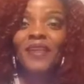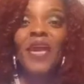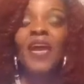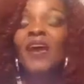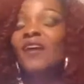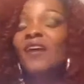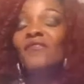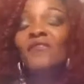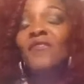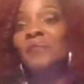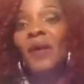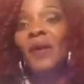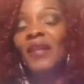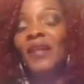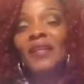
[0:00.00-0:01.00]

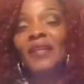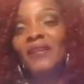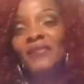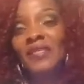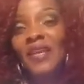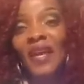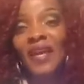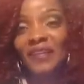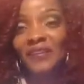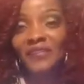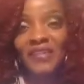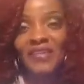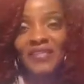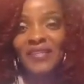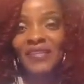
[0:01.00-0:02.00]
Everybody loves the
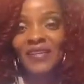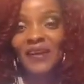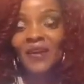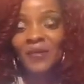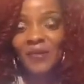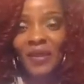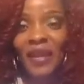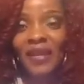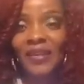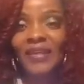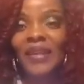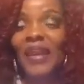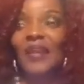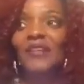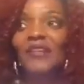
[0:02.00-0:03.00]
elephants. Okay?
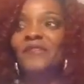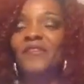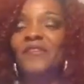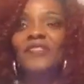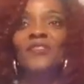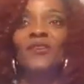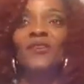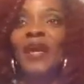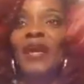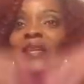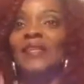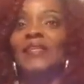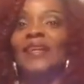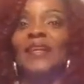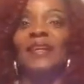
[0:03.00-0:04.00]
The elephants are
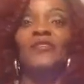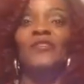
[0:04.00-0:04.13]
like, they're